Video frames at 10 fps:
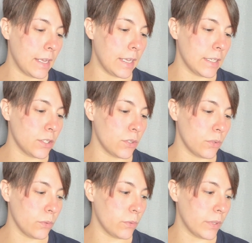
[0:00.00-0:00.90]

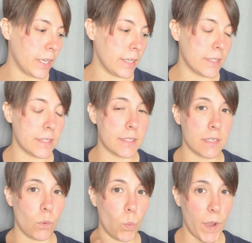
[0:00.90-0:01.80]
into his
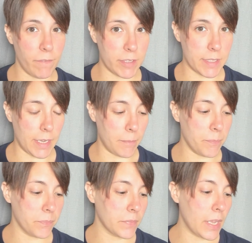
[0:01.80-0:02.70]
wife's name